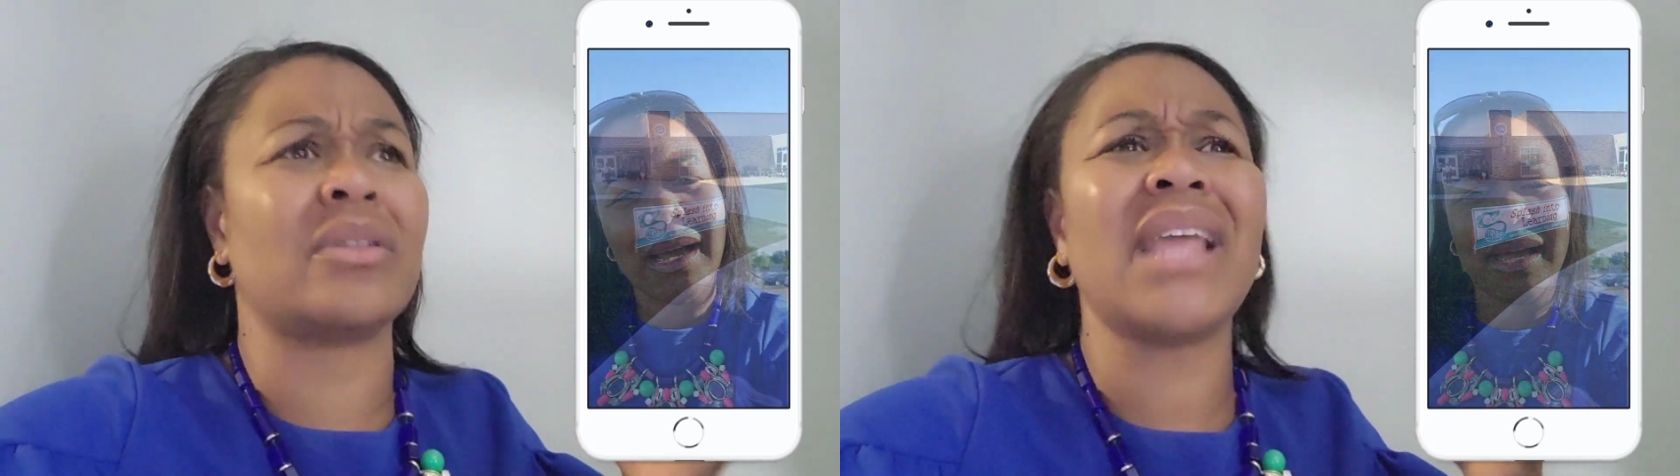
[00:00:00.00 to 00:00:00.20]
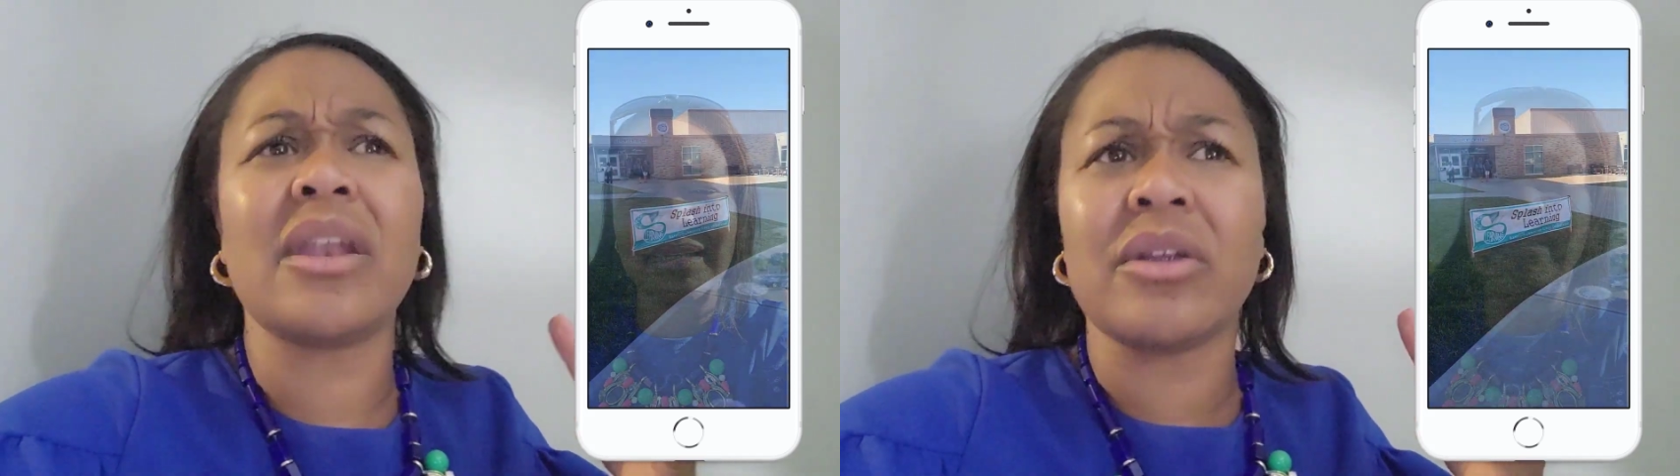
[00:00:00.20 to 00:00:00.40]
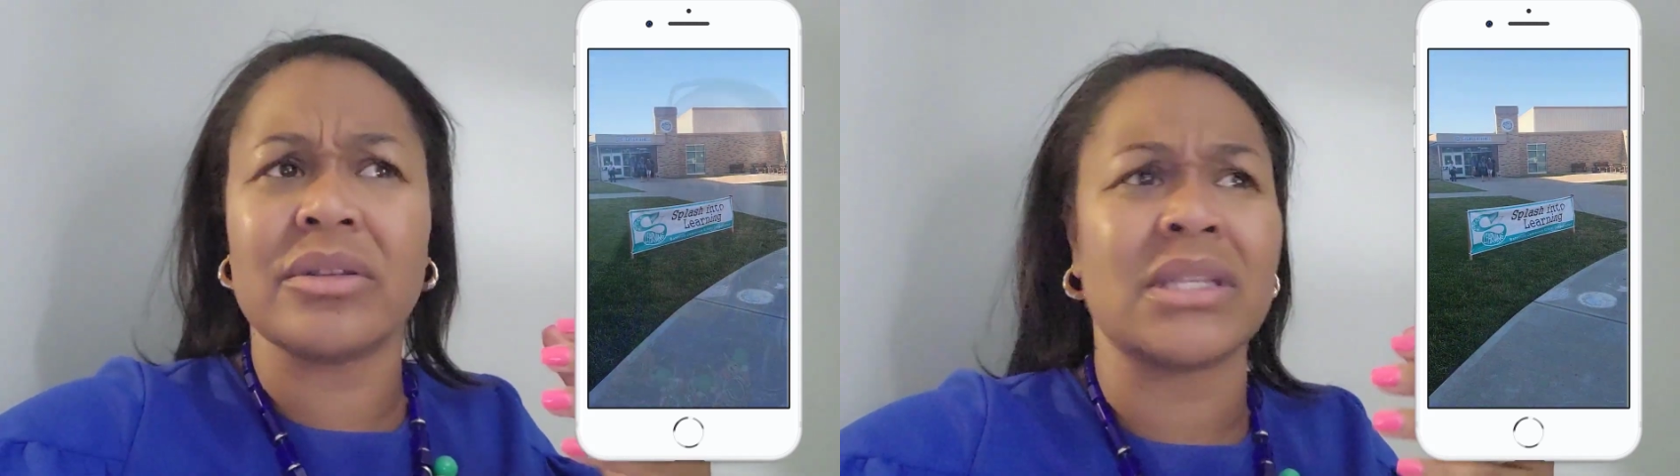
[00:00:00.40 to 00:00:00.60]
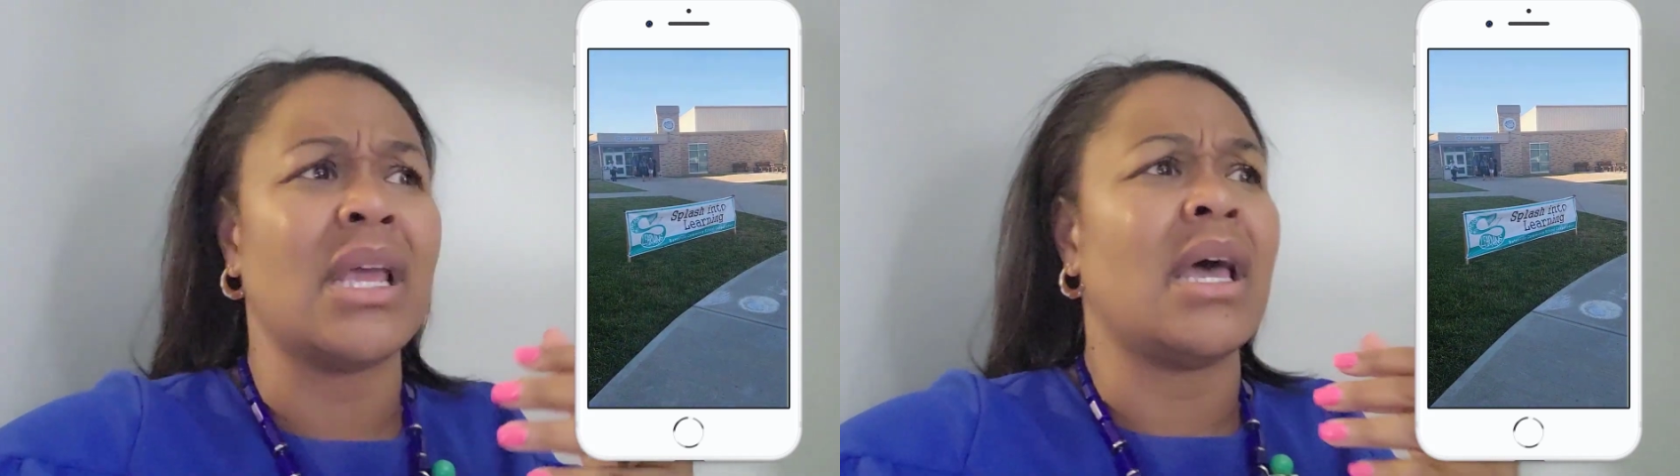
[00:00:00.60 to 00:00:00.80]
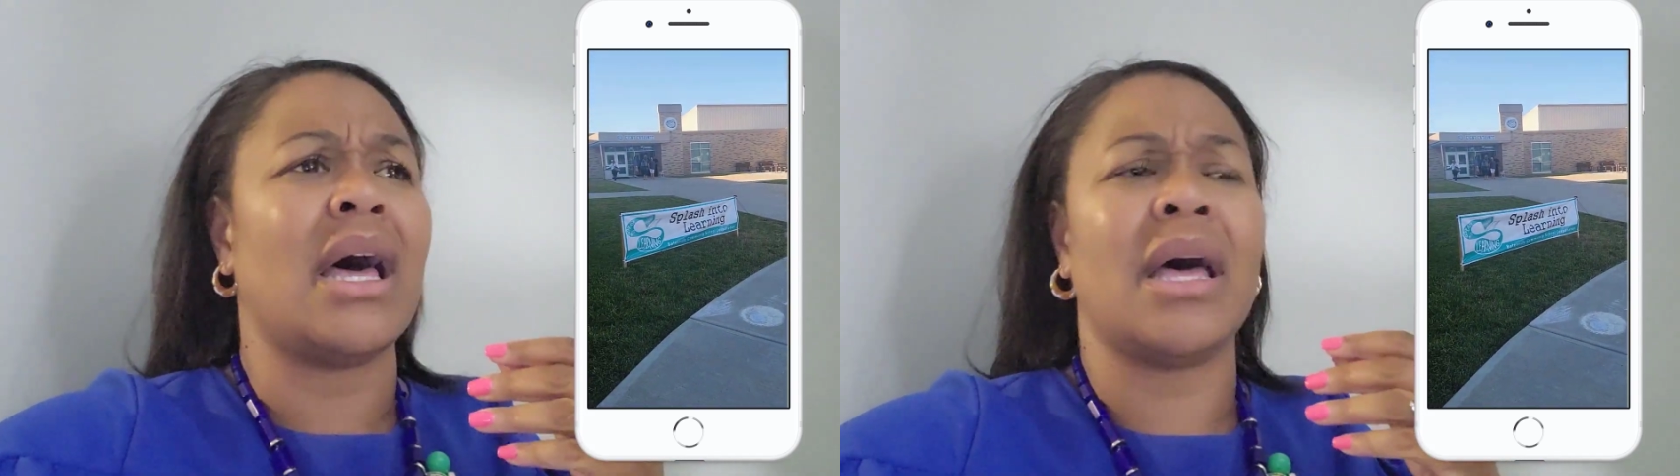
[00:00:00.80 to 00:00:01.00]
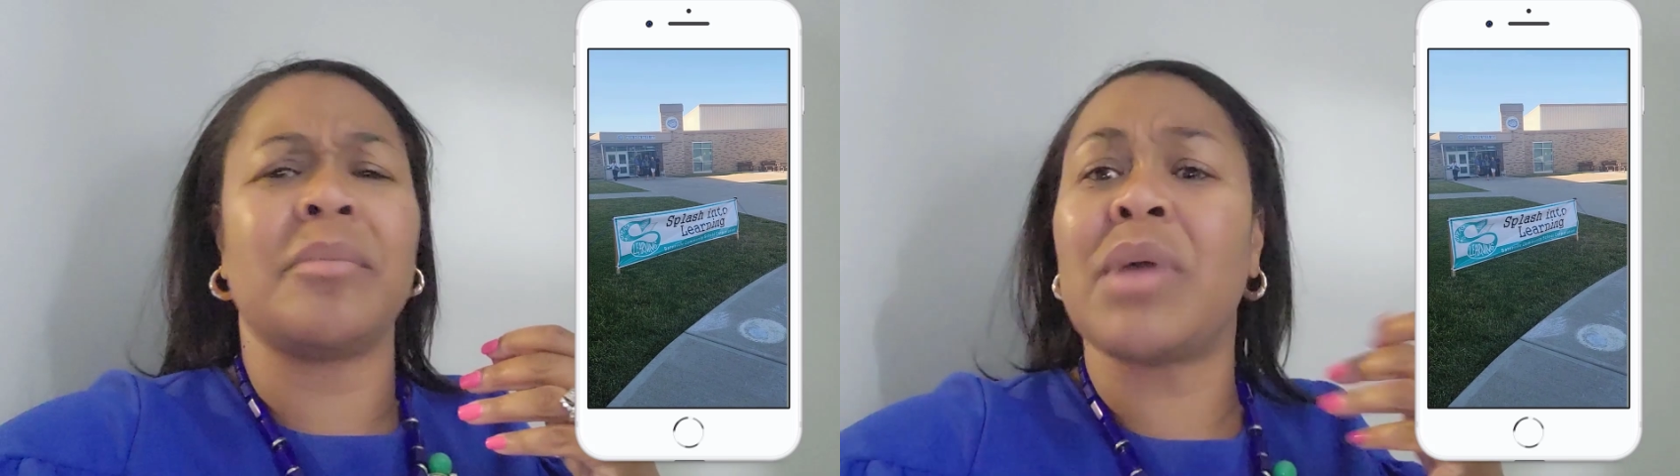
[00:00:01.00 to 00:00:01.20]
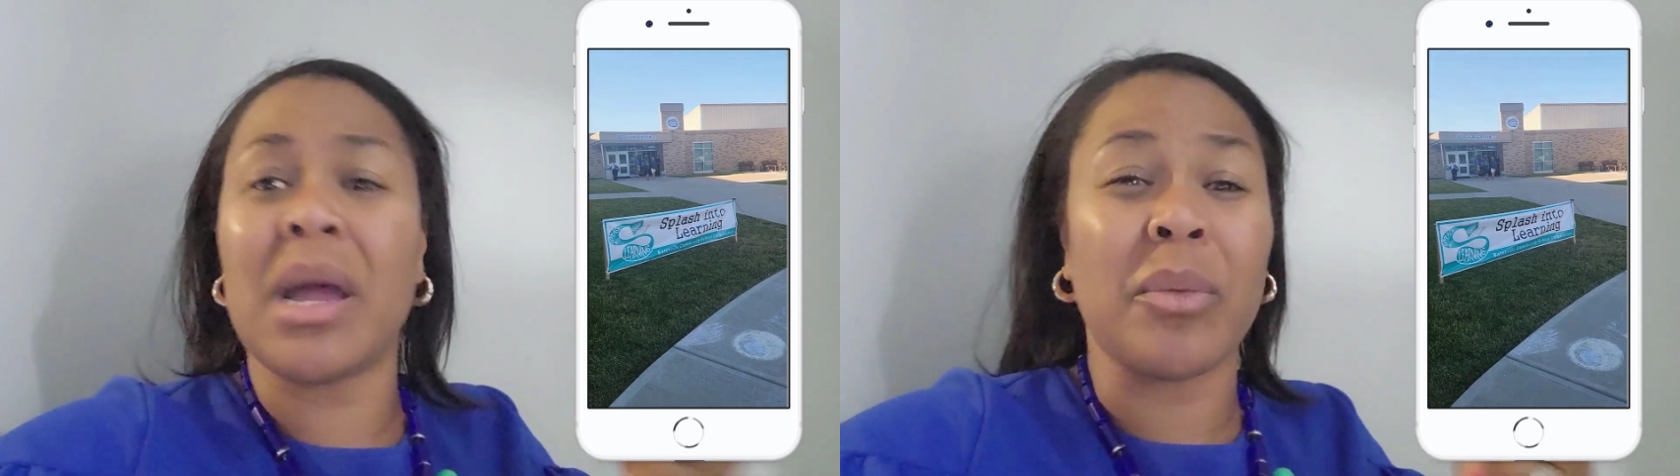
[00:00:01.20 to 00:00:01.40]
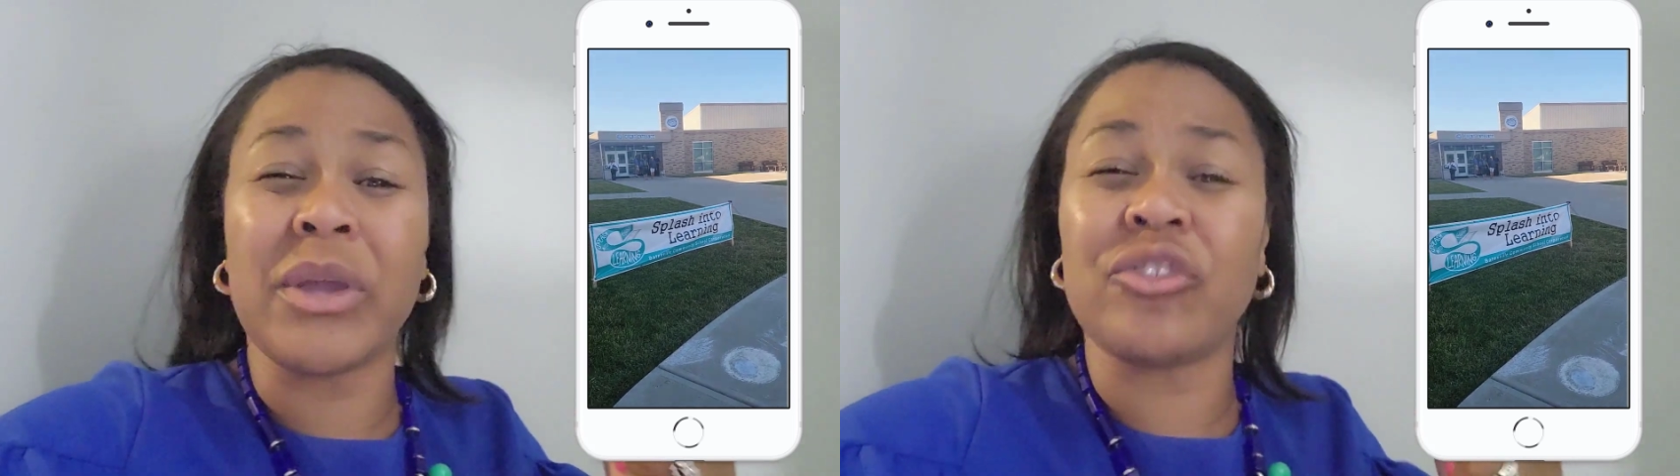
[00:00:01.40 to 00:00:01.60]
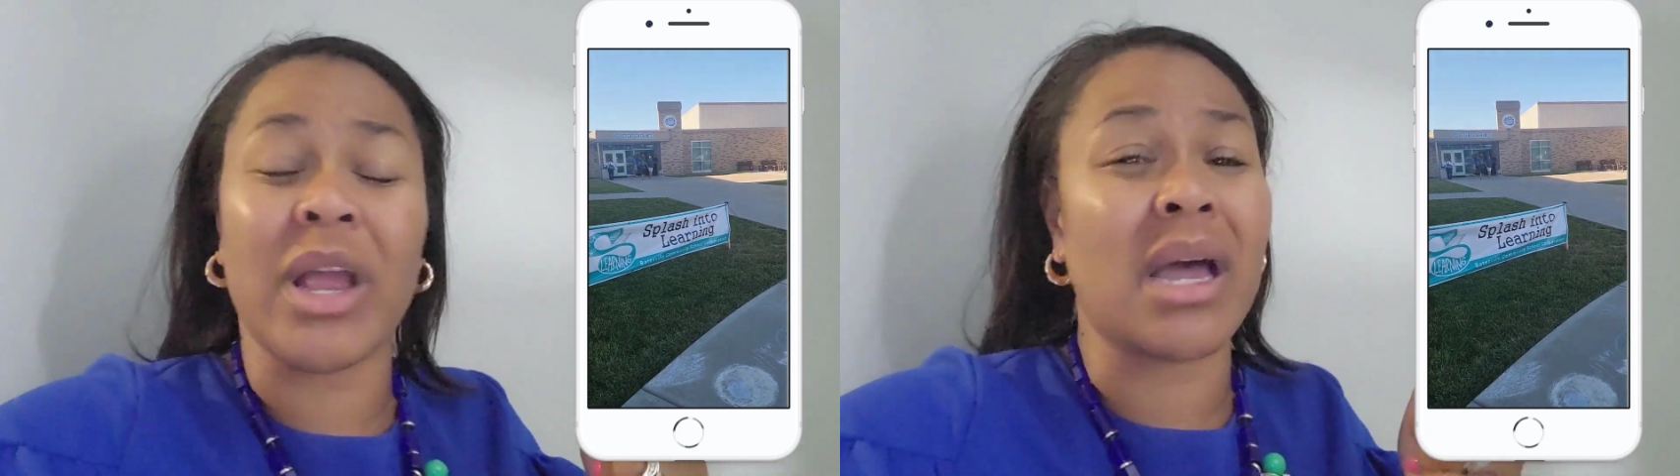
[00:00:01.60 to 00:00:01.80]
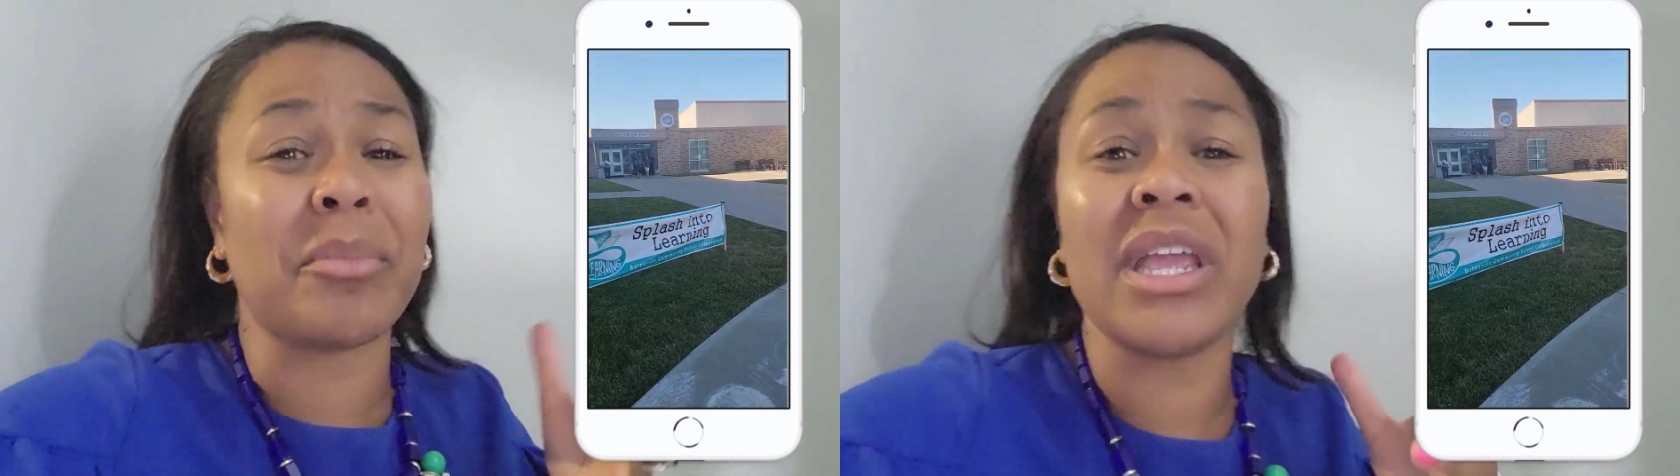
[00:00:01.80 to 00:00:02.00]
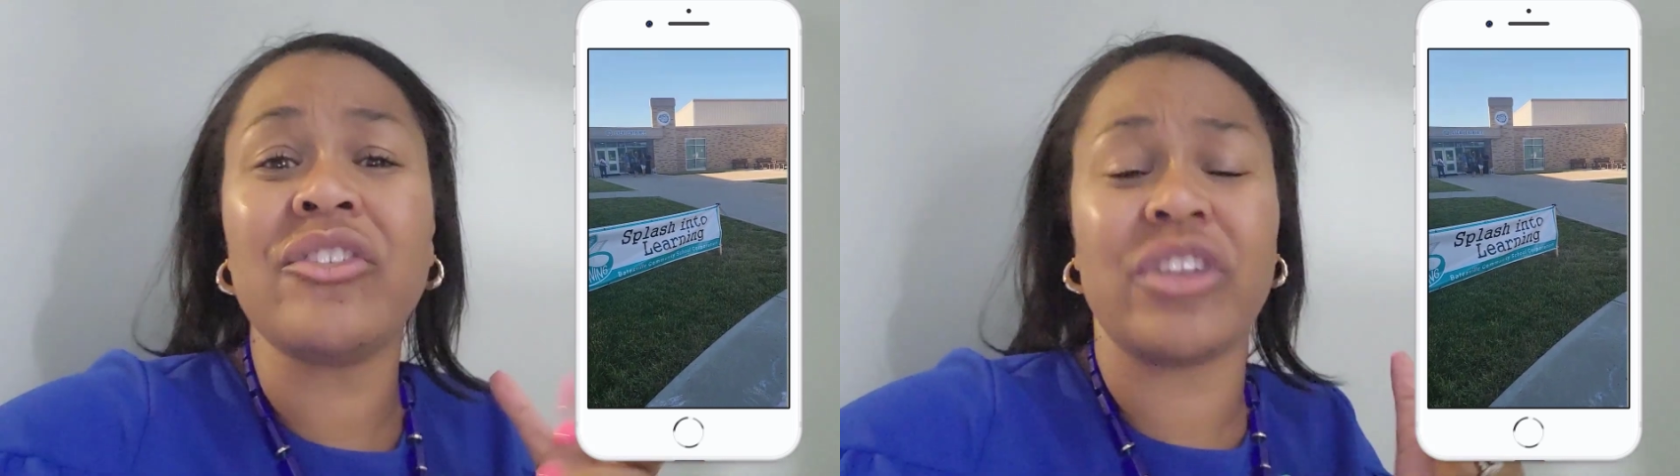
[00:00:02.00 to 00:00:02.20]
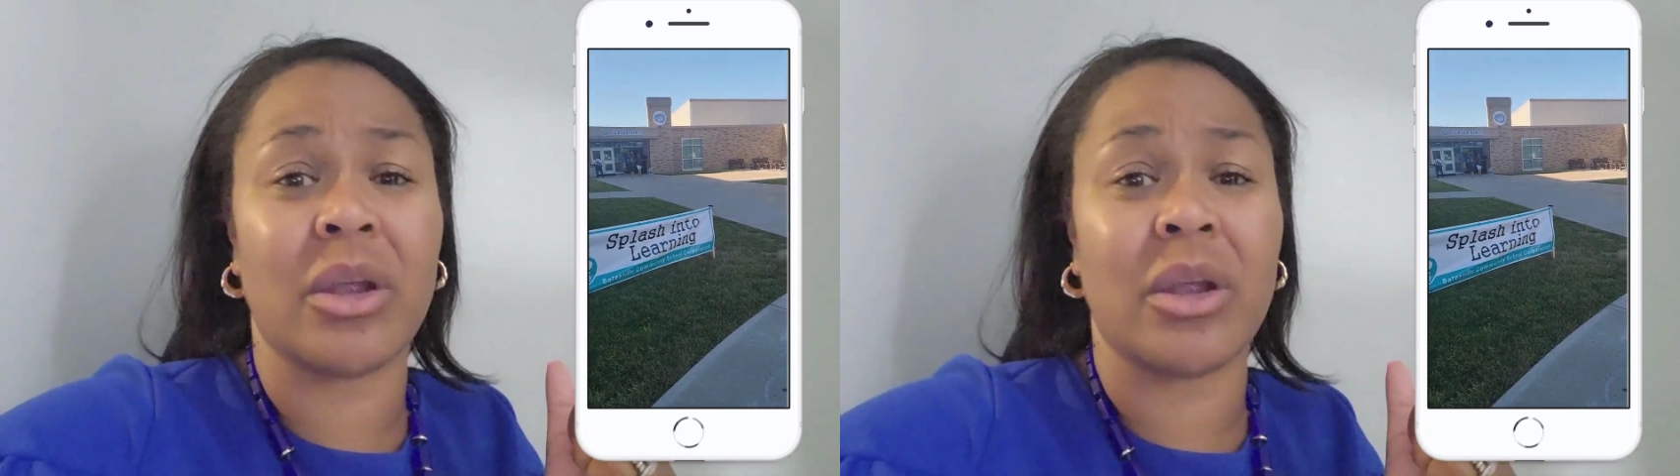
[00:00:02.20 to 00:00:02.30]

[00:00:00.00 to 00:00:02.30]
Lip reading: letters, are we going to track comprehension?